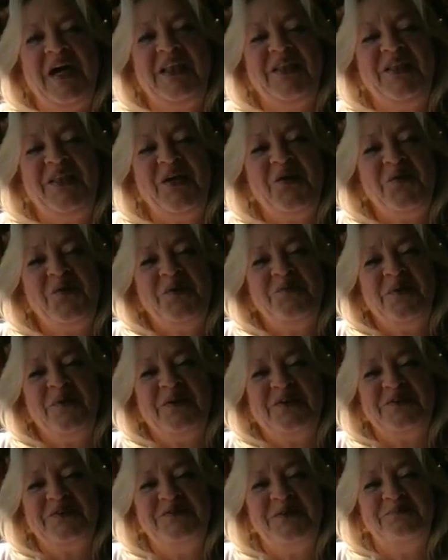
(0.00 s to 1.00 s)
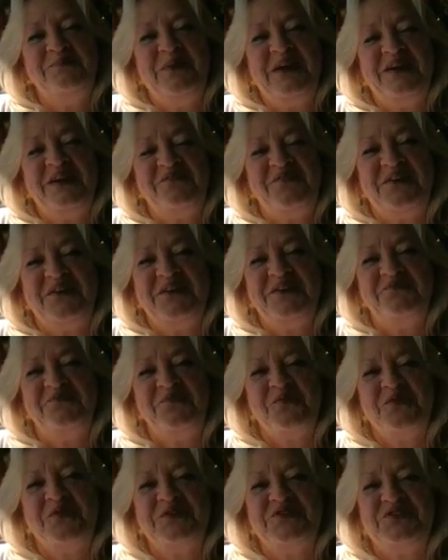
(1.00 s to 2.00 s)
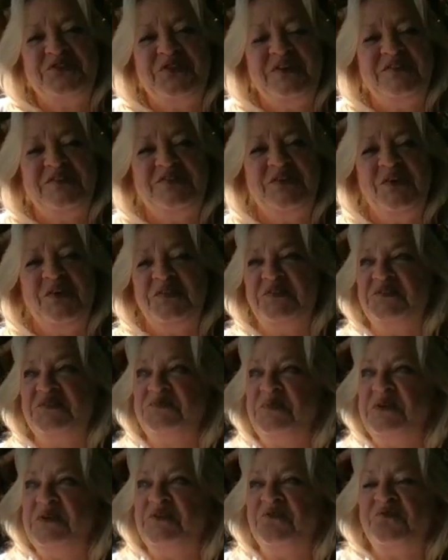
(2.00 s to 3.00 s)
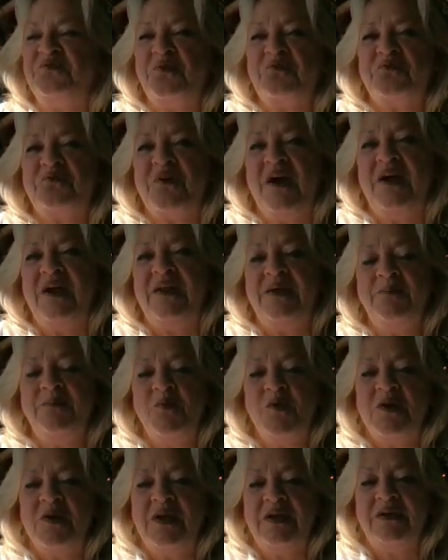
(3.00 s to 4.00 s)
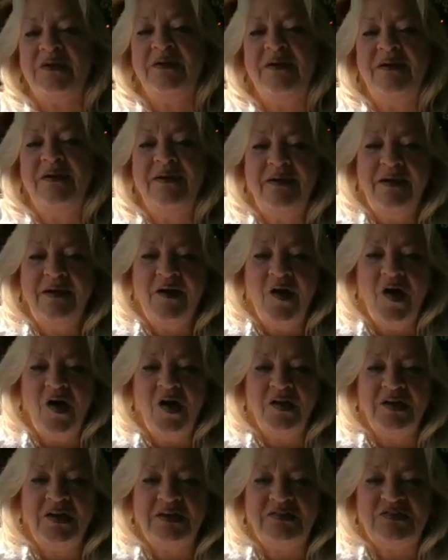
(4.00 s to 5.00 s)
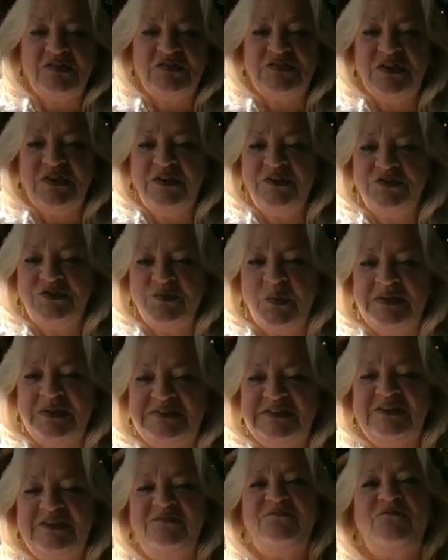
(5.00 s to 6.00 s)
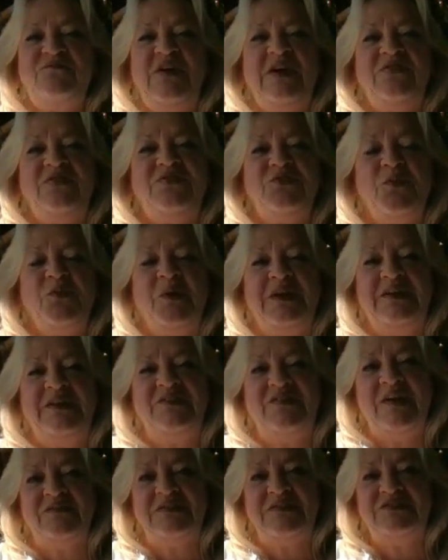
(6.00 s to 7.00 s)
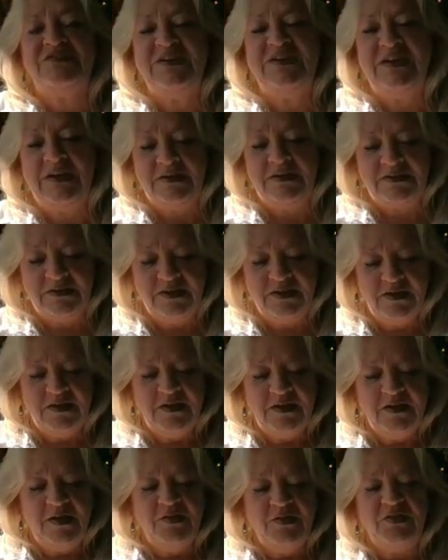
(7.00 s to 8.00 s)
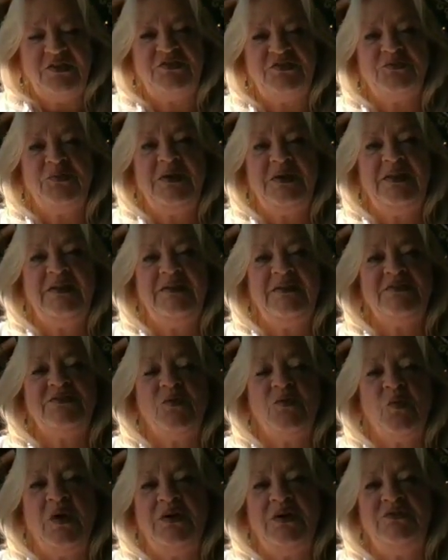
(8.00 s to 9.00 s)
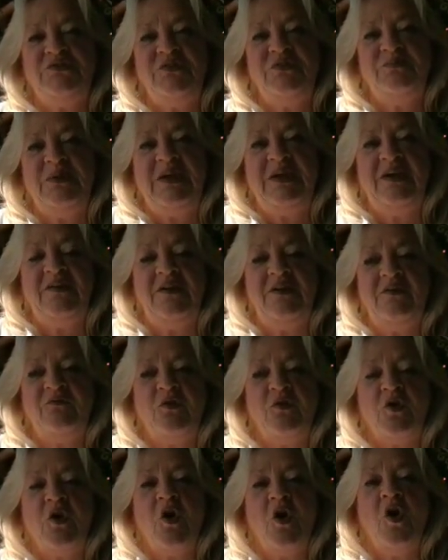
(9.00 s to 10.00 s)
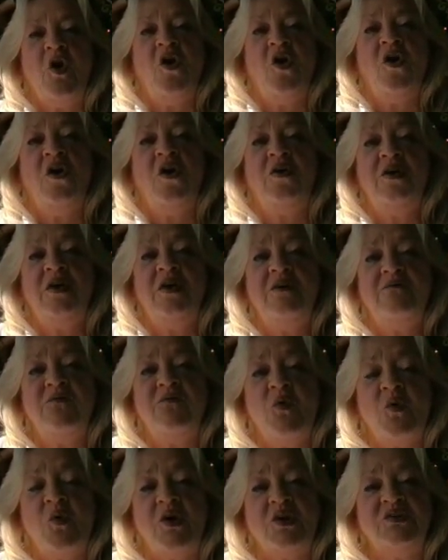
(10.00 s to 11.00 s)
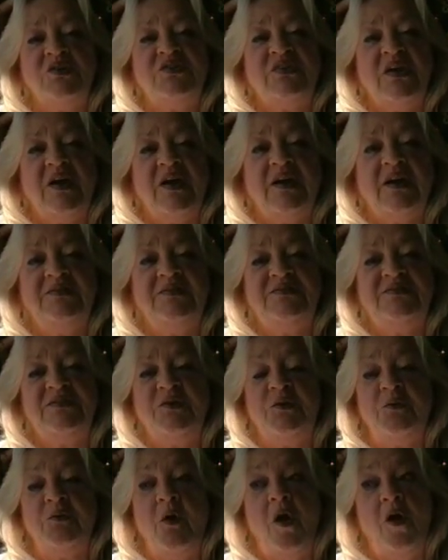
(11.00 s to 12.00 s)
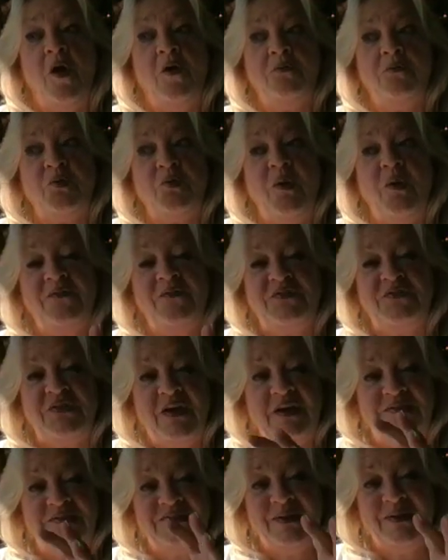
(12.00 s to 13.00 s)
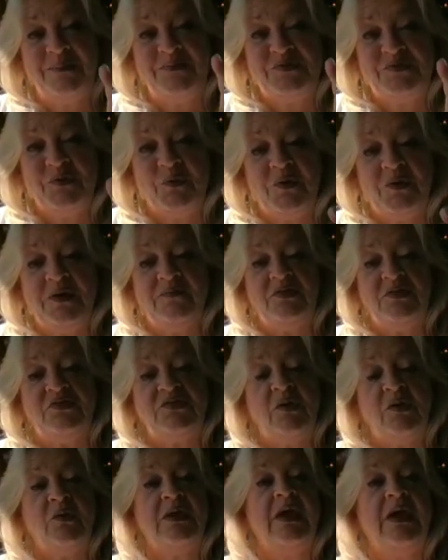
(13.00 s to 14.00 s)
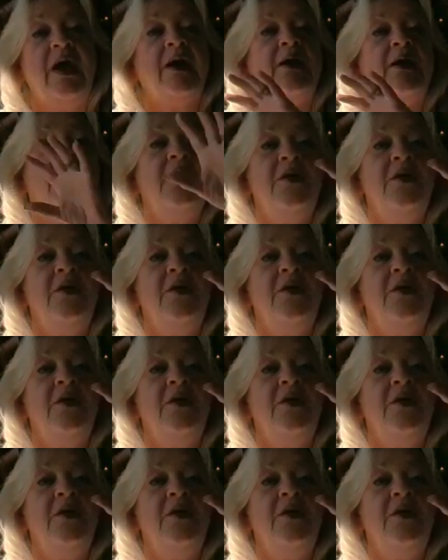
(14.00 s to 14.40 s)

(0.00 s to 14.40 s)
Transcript: Hello and welcome to Bay of Fundy Fortunes on this beautiful Friday morning, August 25th, 2017. This reading is going to be for all four signs, or all 12 signs, I'm sorry, of the zodiac.